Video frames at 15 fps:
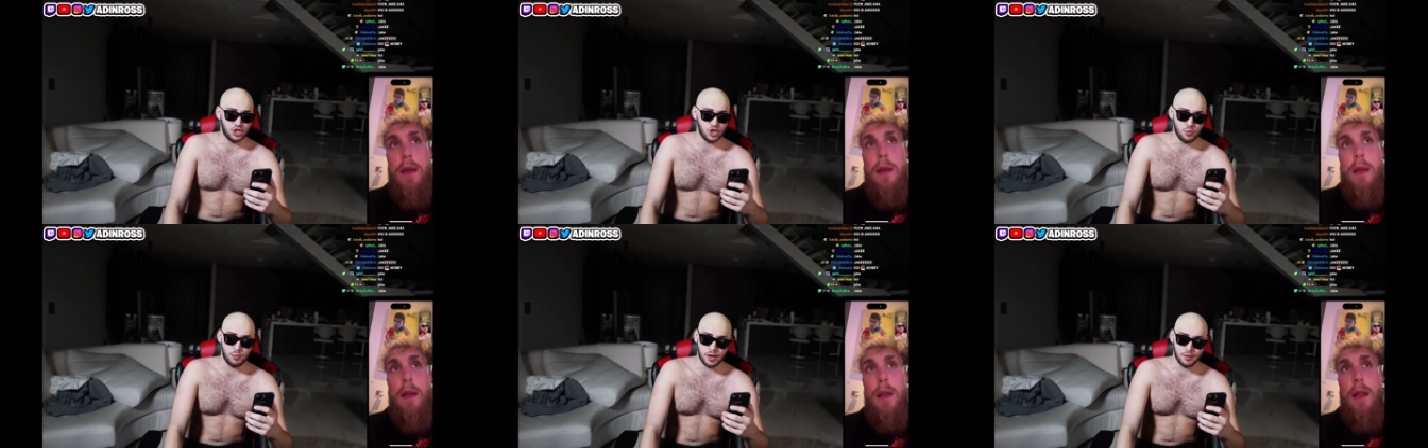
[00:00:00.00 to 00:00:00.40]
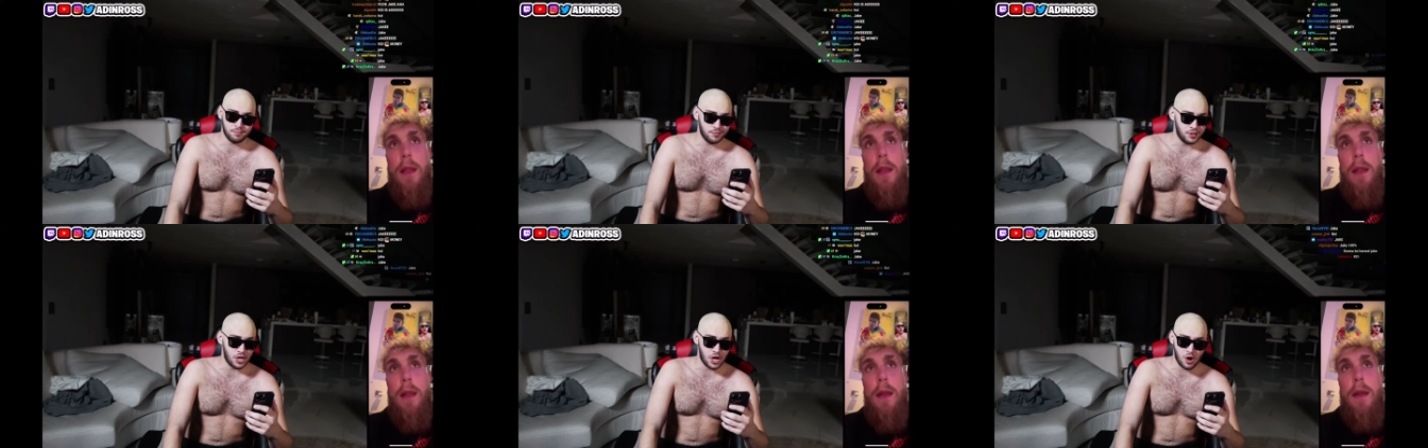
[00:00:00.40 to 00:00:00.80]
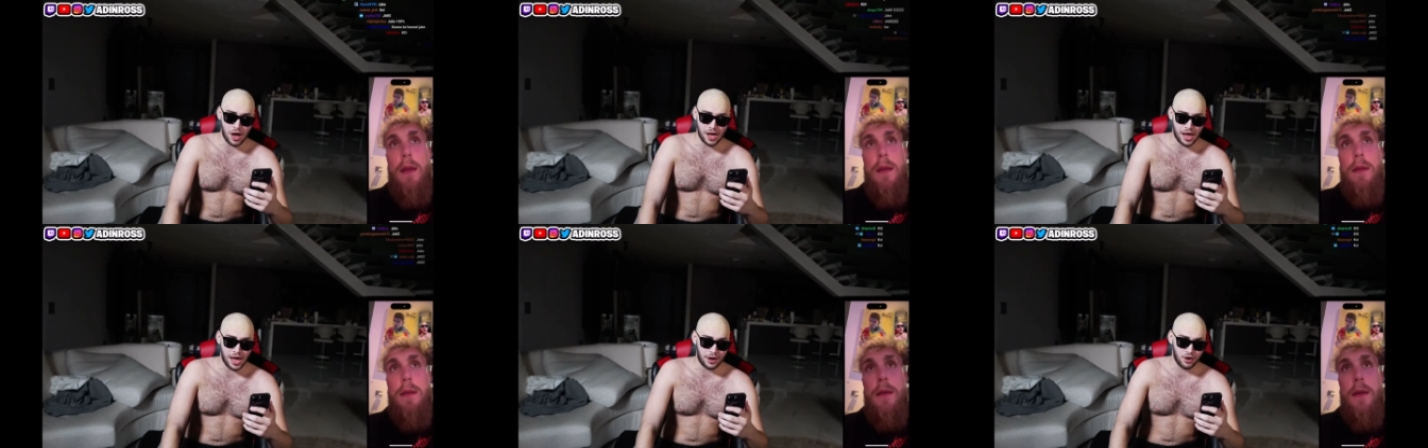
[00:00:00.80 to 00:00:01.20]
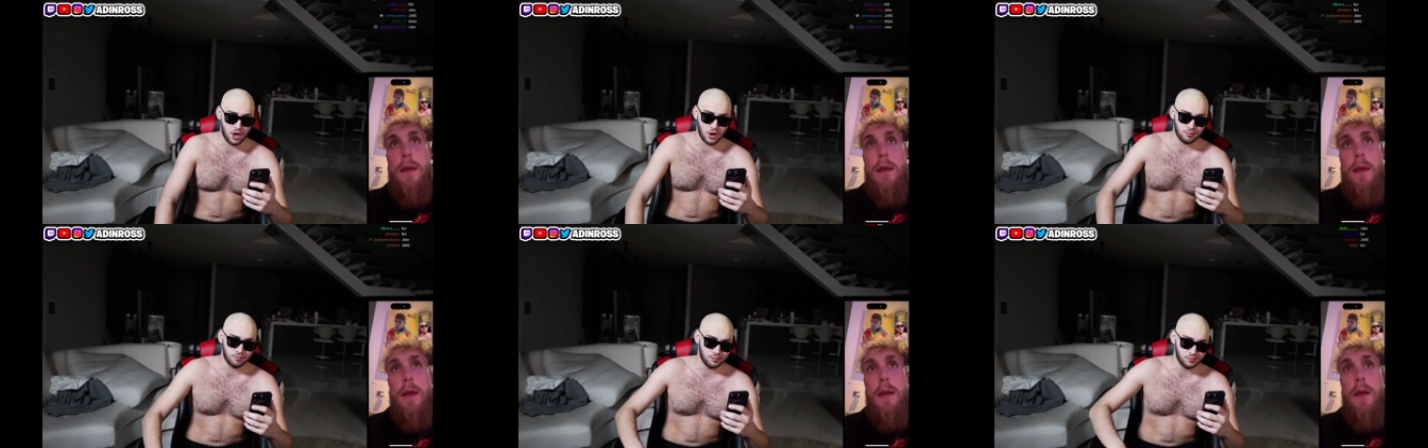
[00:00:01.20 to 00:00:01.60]
but you know, I, I don't
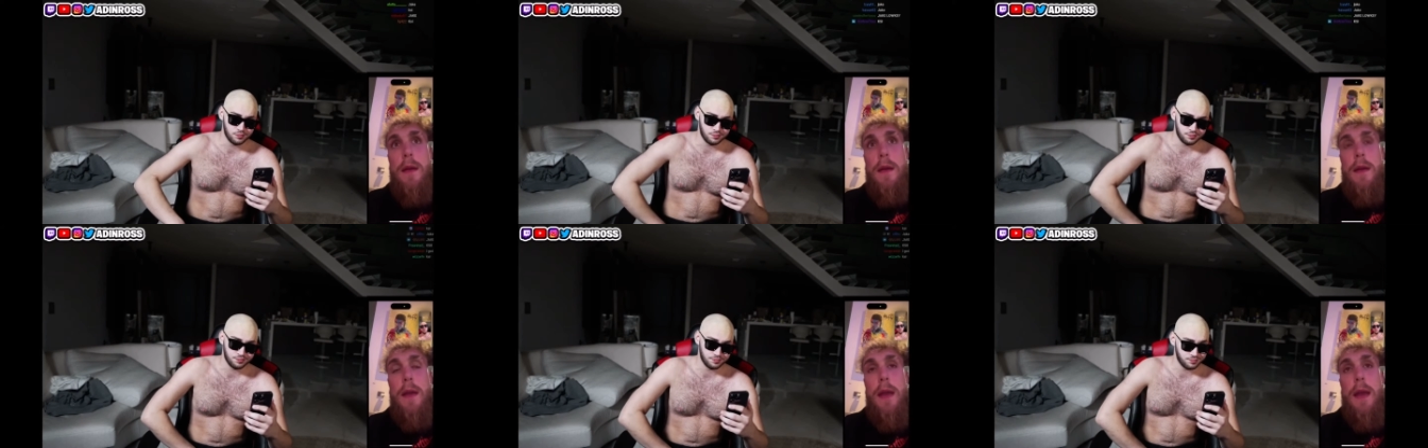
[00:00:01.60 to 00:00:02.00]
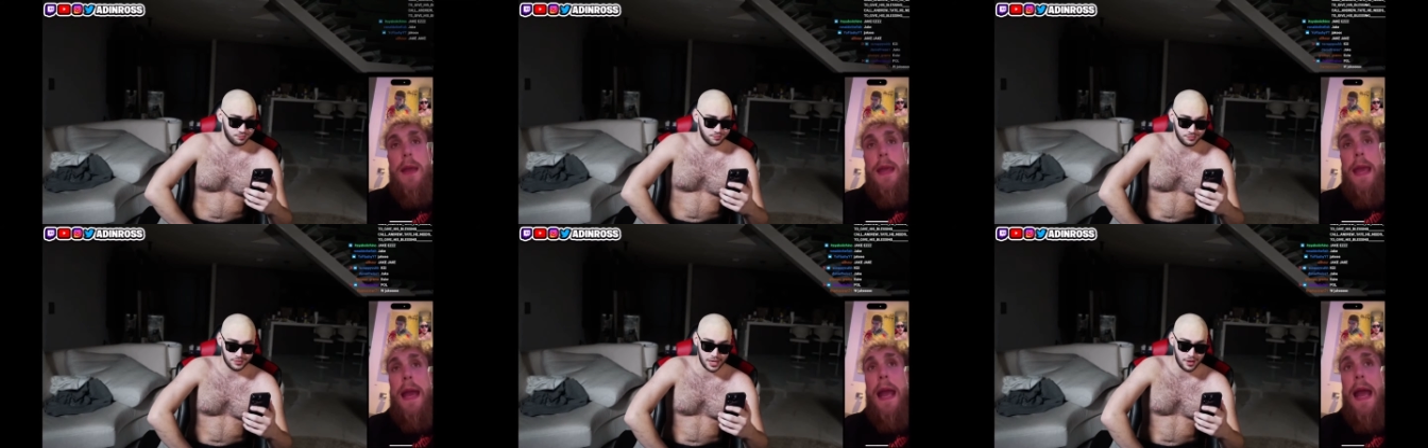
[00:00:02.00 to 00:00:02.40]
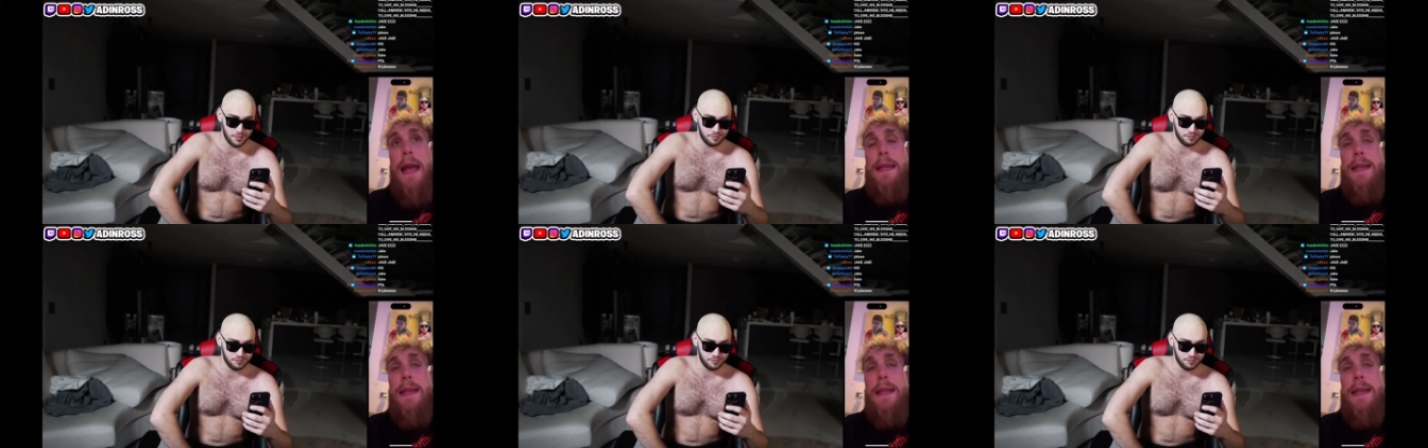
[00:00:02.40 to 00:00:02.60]
know. Damn. Yeah, guys,